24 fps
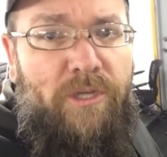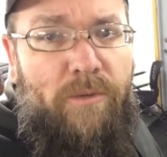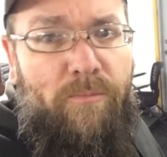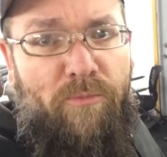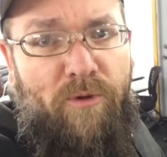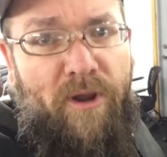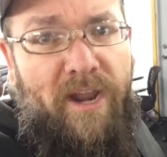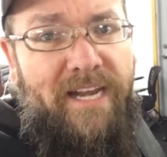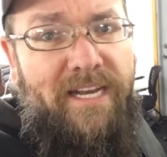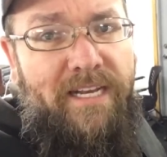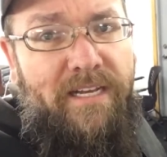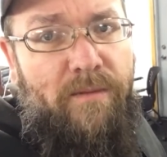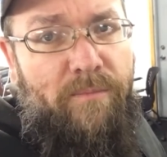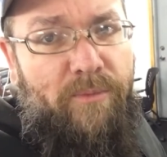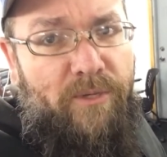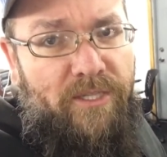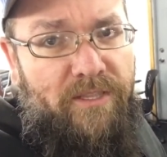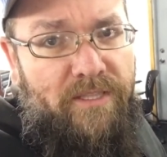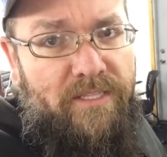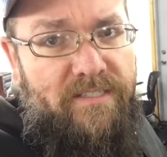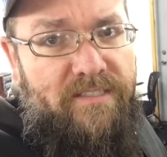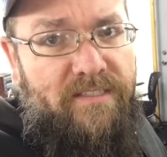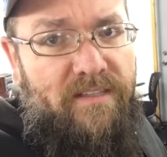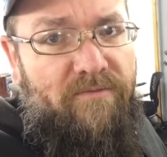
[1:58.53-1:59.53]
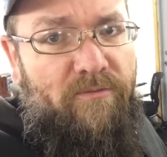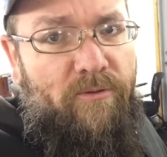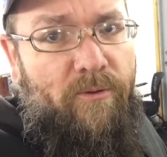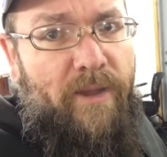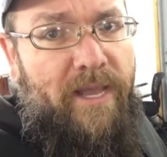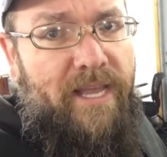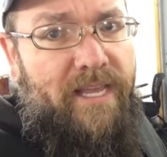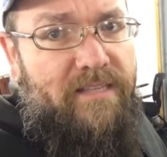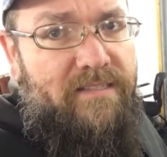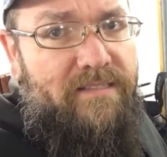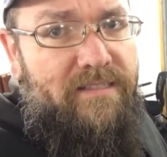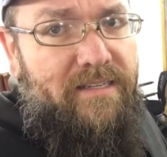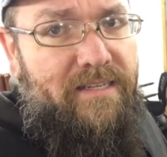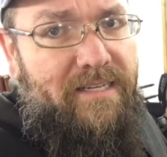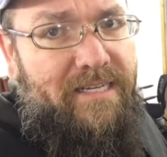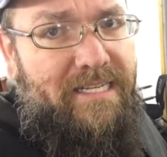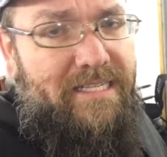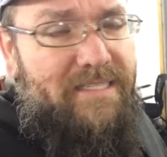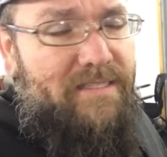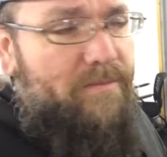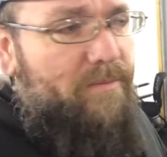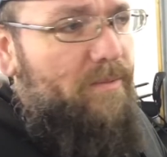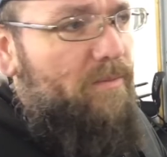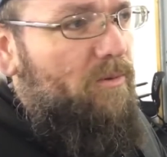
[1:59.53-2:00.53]
jump right into putting this stuff away because it
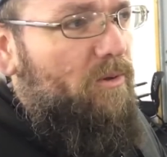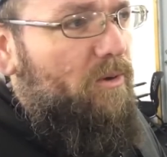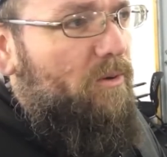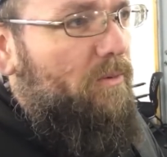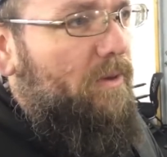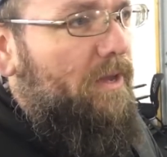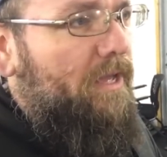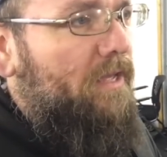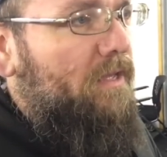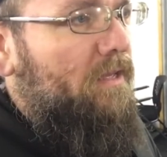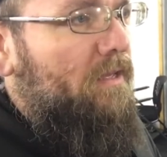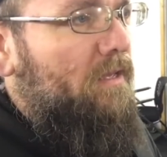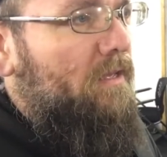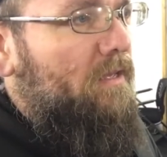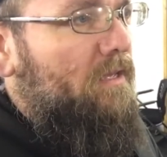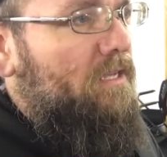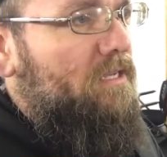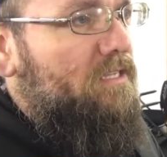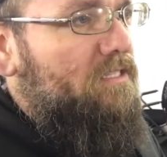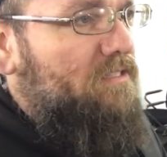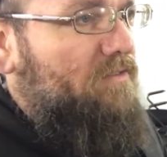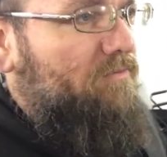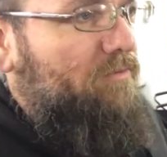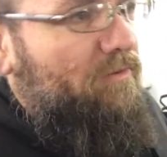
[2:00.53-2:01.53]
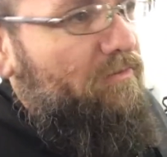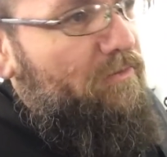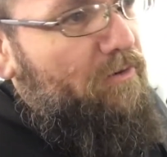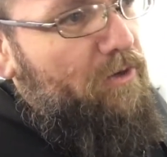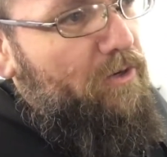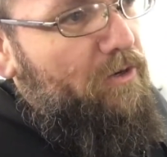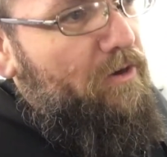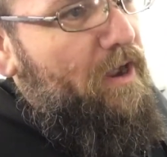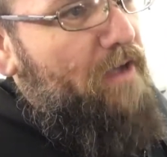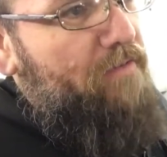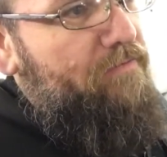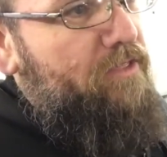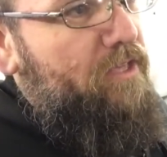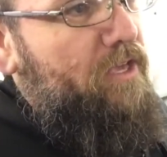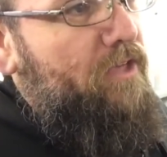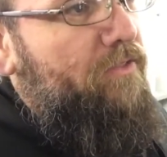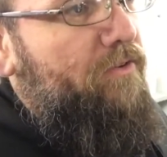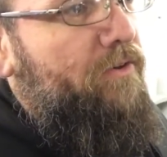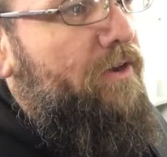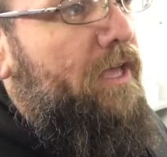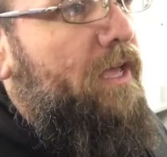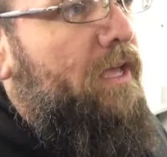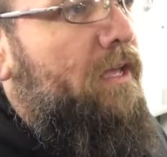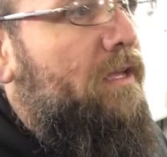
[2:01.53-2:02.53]
needs to be put away. Stuff we photographed the
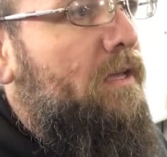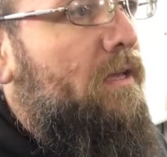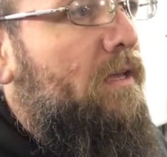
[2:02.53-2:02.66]
other day.